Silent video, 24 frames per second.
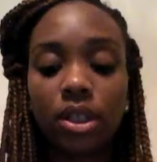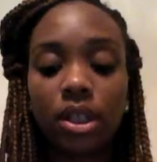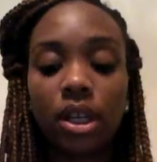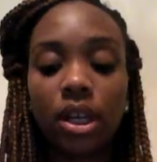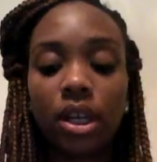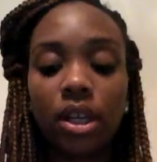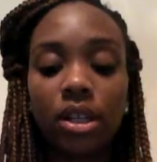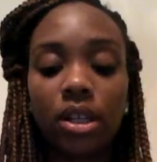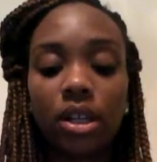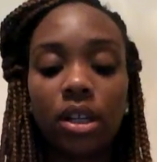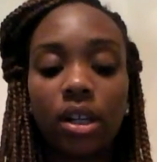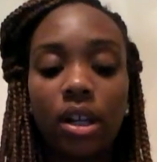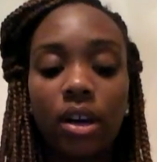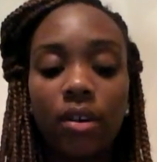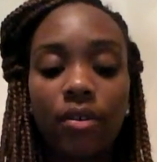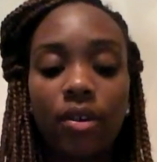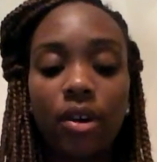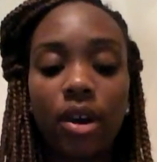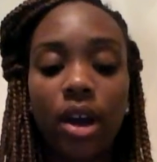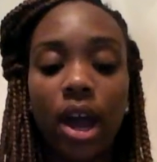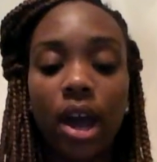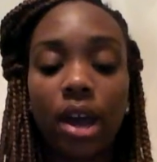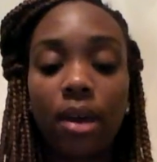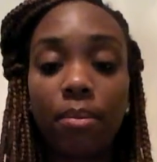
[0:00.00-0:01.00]
can
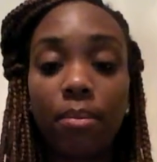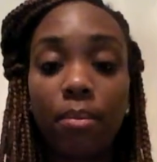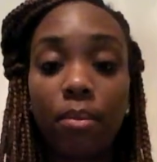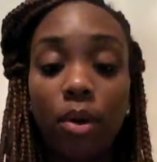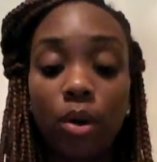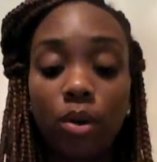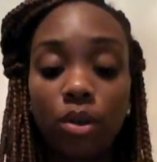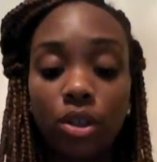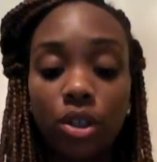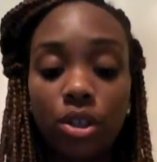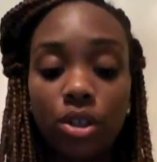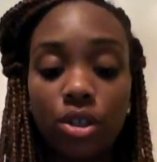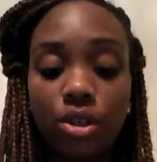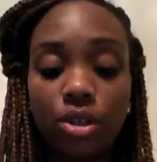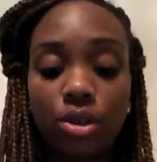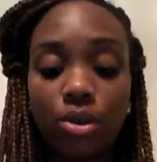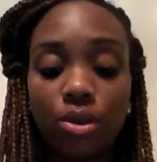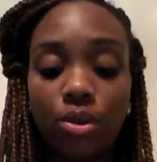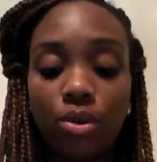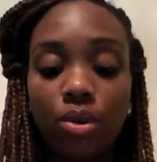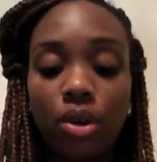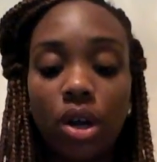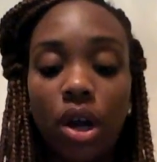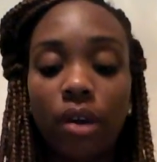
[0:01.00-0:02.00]
deliver a
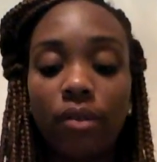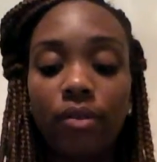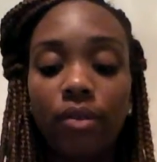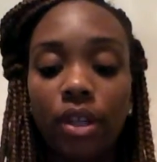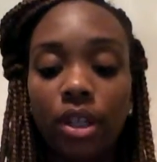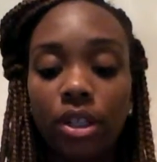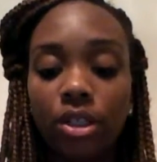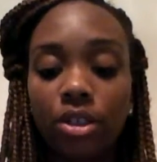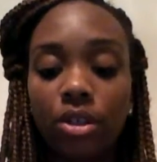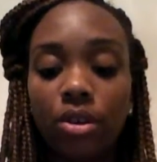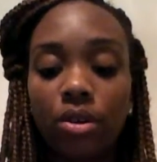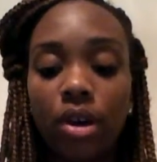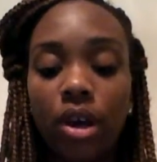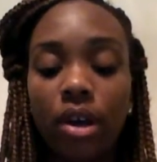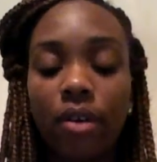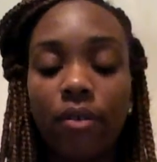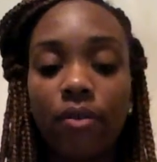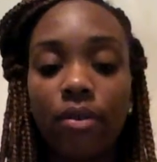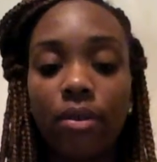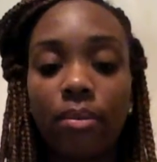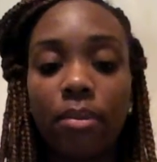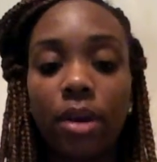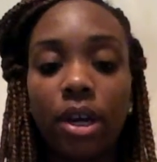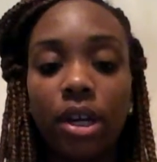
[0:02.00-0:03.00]
multitude of digital
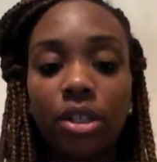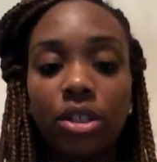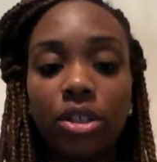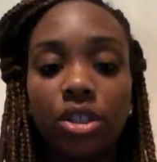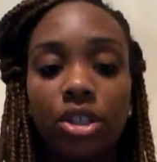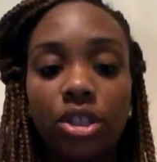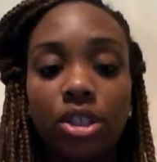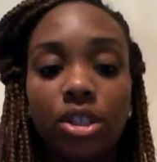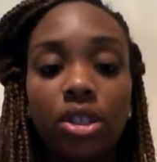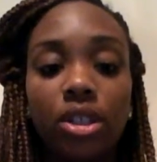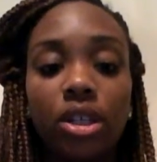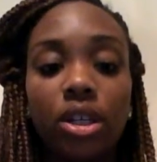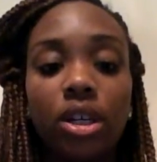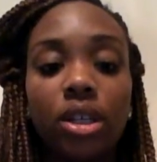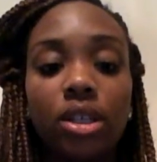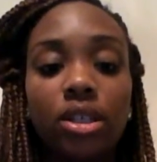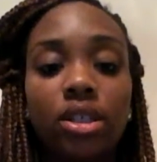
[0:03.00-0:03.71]
information